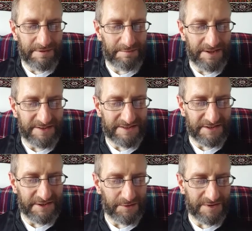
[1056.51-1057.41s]
of
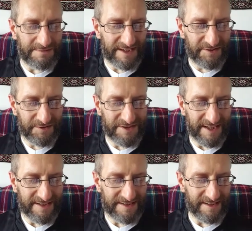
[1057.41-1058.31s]
person who was Michael
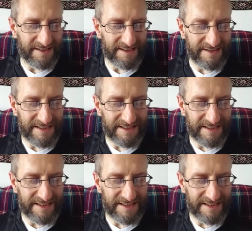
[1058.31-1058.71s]
Jackson and